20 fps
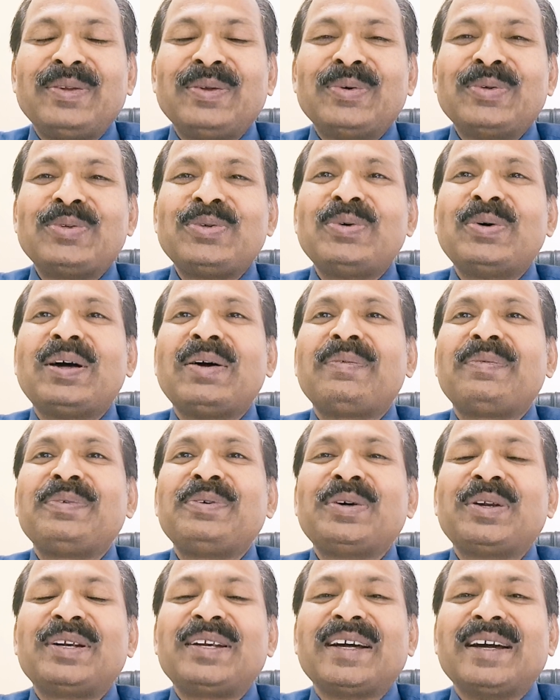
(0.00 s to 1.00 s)
those you
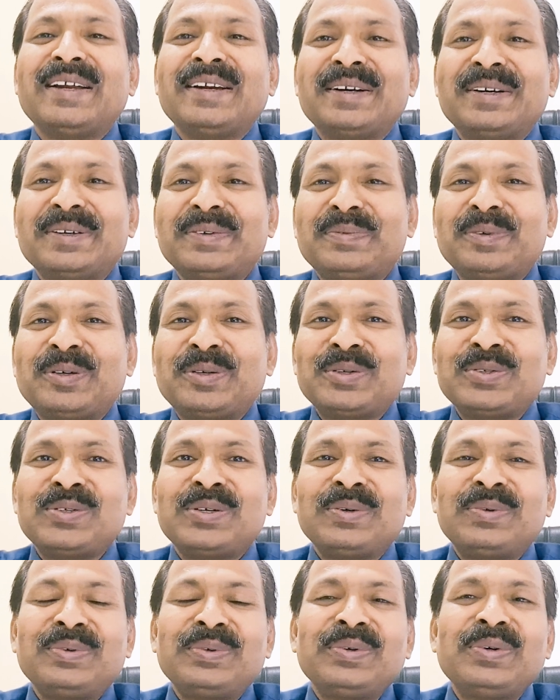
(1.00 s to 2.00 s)
are tired because you
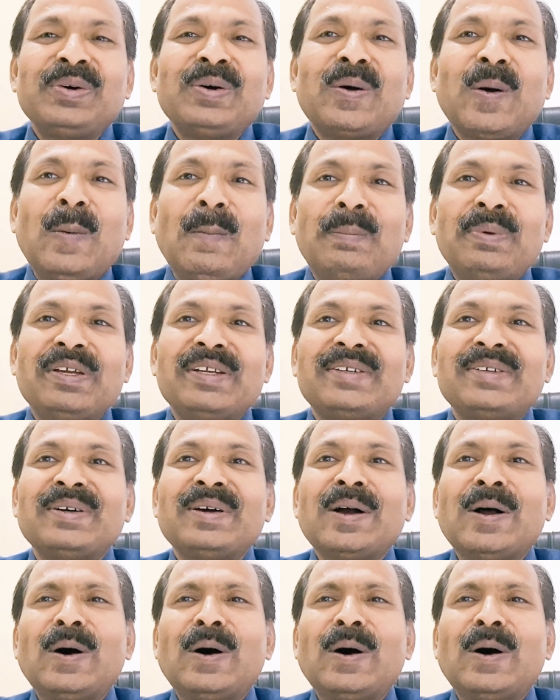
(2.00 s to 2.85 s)
have to compete.